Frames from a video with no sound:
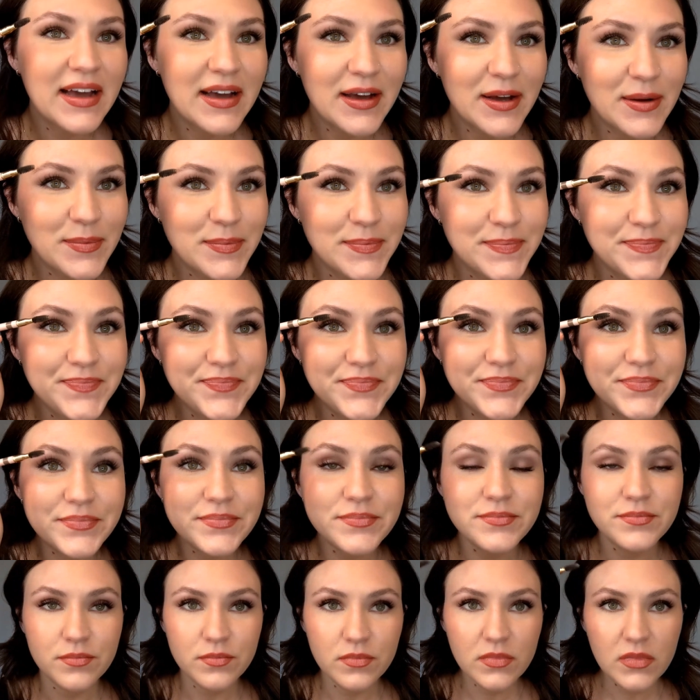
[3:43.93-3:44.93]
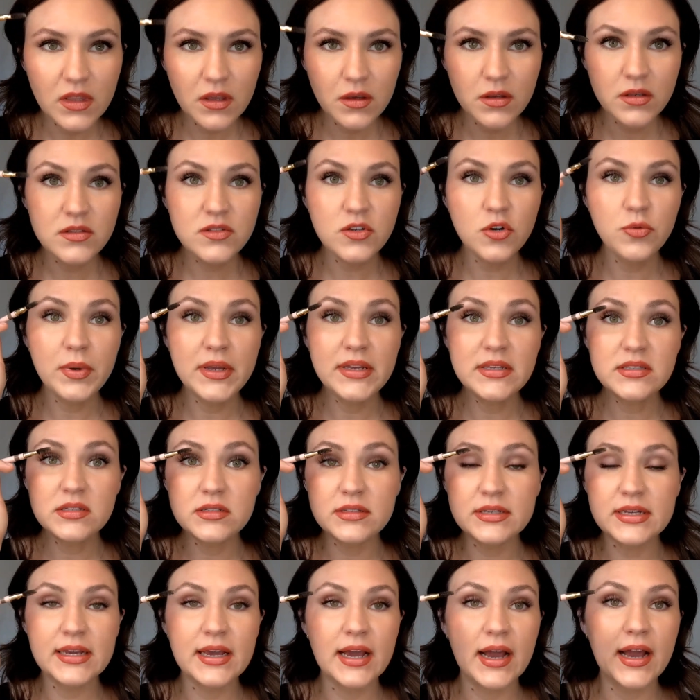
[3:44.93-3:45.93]
um, so
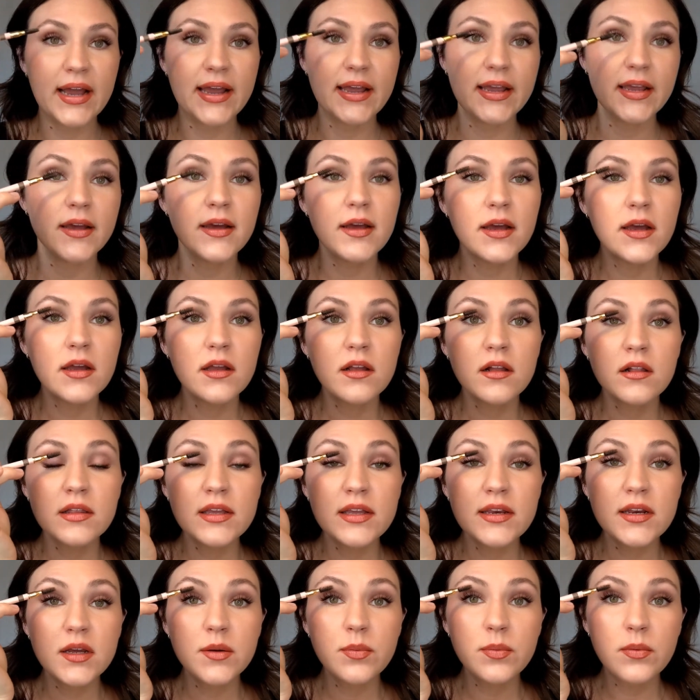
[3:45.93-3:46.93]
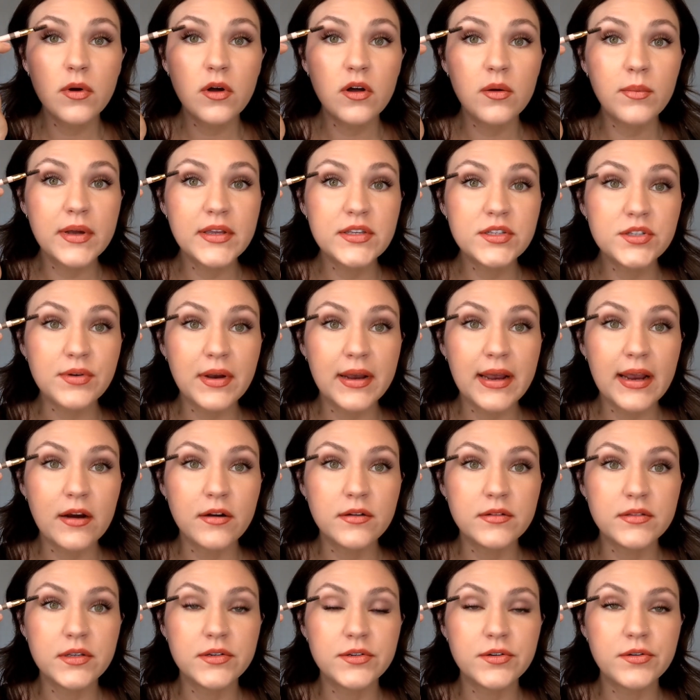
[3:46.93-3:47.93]
basically I clean up all my stray
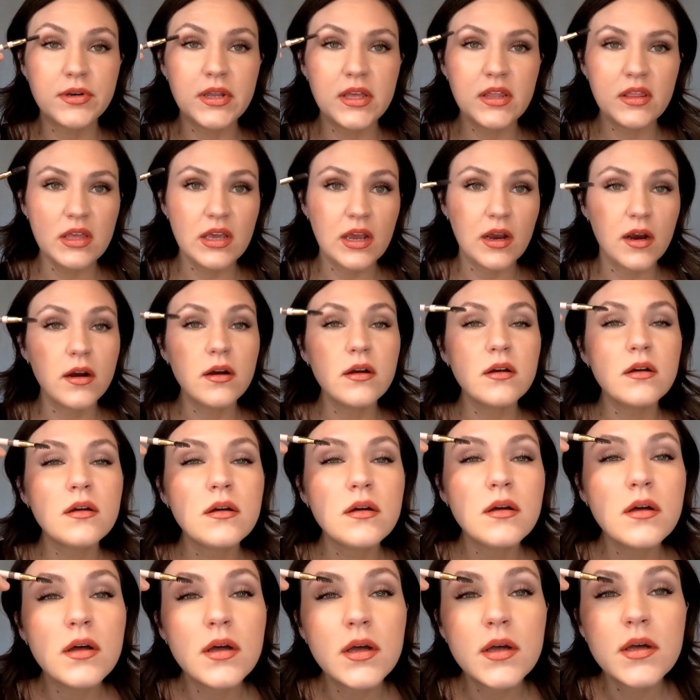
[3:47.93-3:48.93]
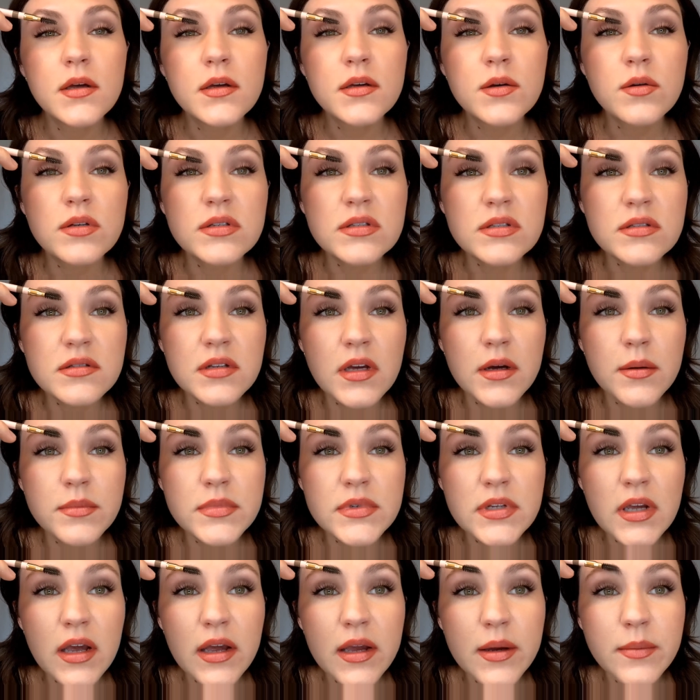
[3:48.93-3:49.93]
hairs underneath here.
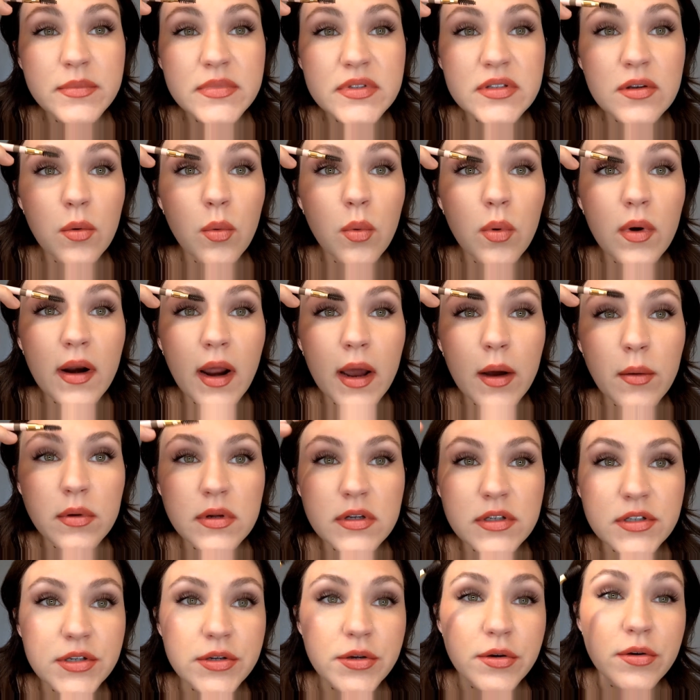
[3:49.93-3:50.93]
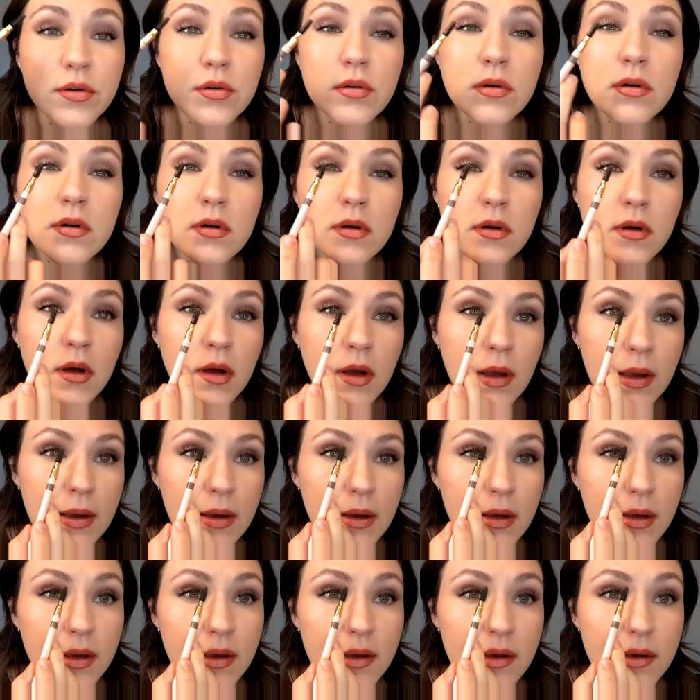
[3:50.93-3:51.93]
Sometimes what I will do
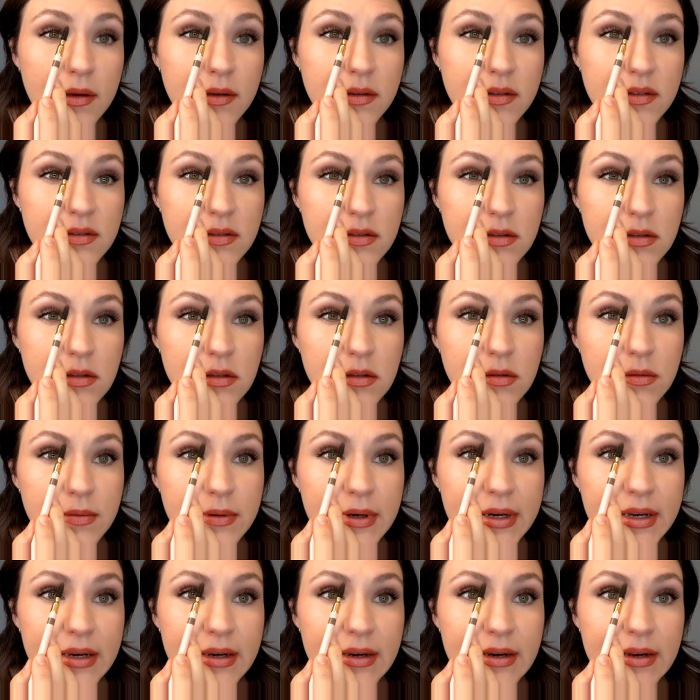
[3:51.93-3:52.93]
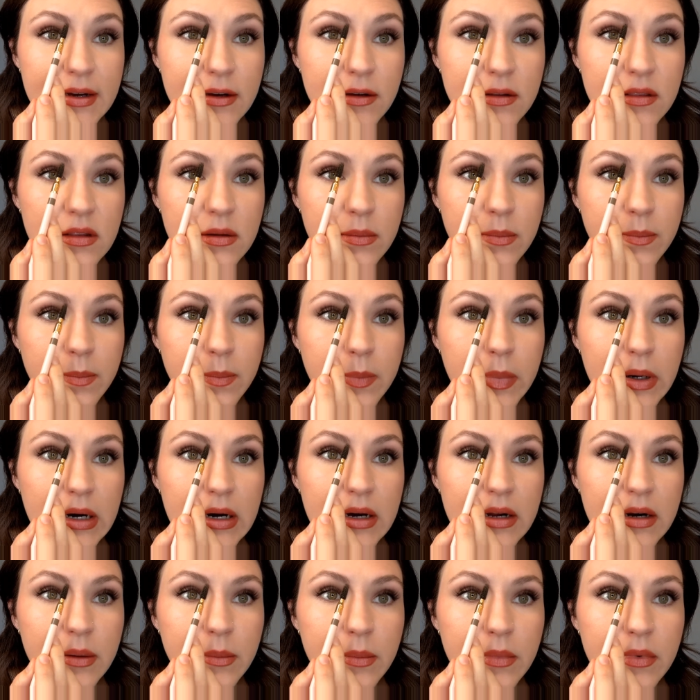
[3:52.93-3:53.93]
is straighten out the
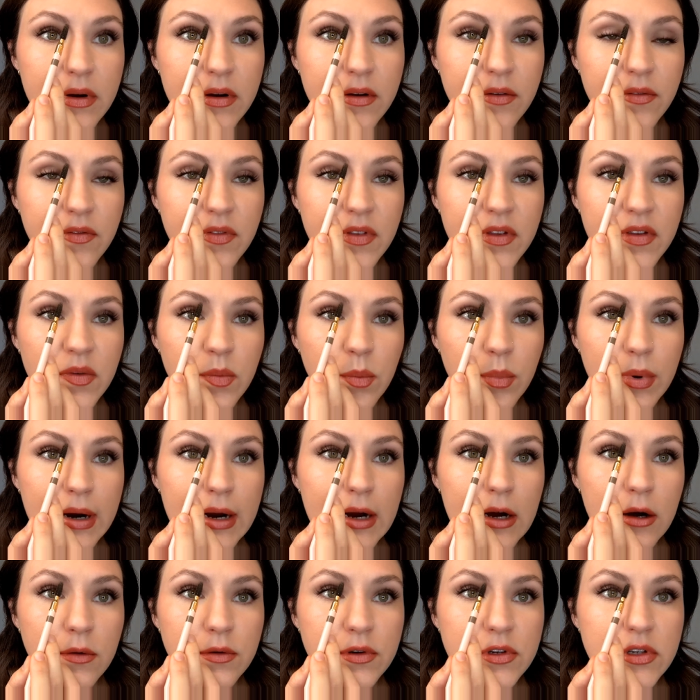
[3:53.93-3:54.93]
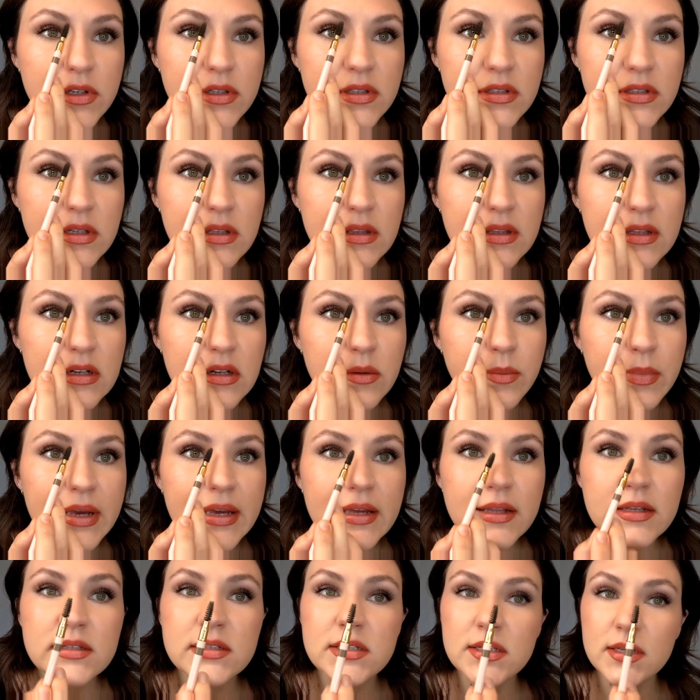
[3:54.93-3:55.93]
bottom of this brow just a little
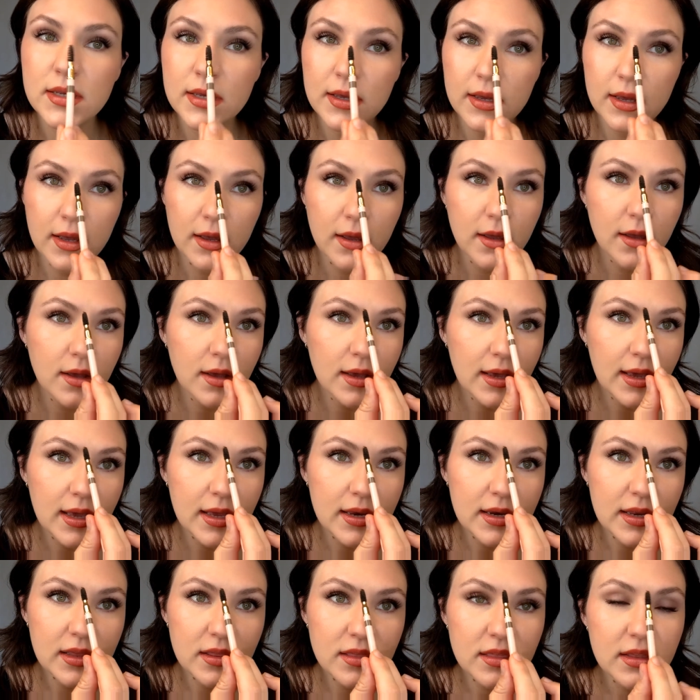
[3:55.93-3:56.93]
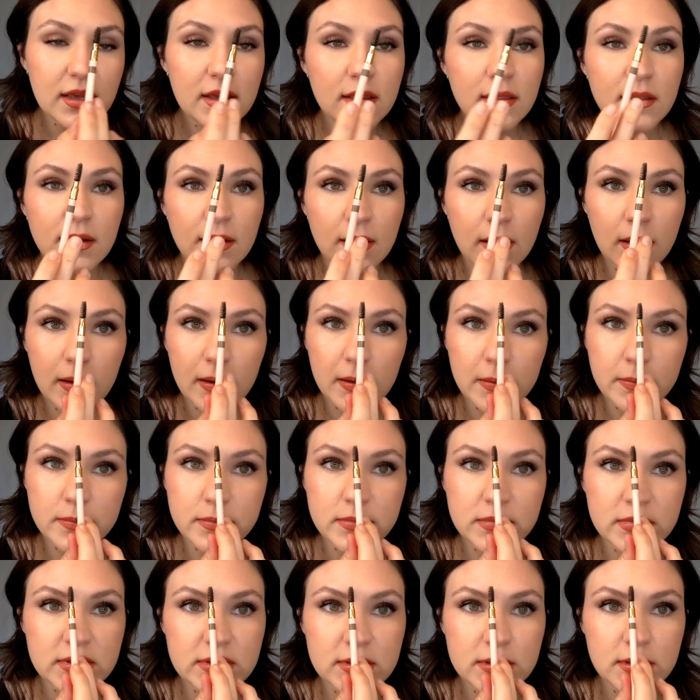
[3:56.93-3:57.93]
bit. Anything that
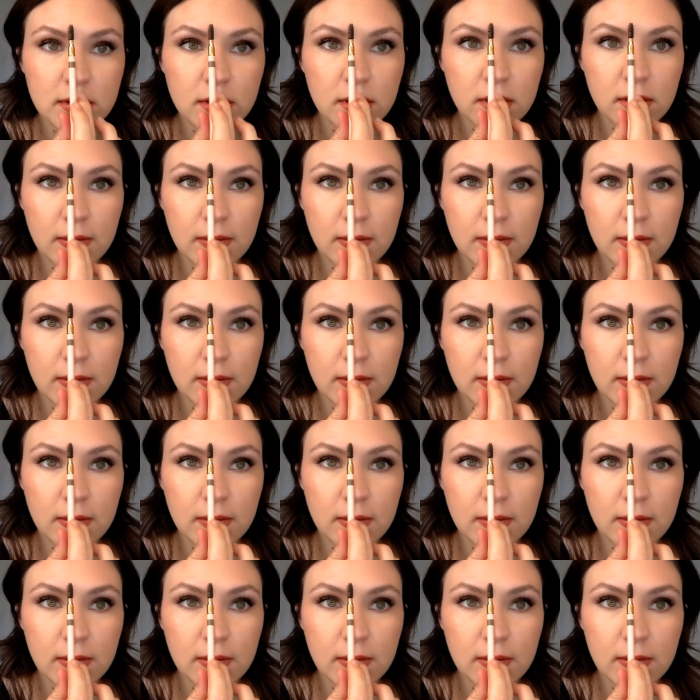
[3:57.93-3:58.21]
comes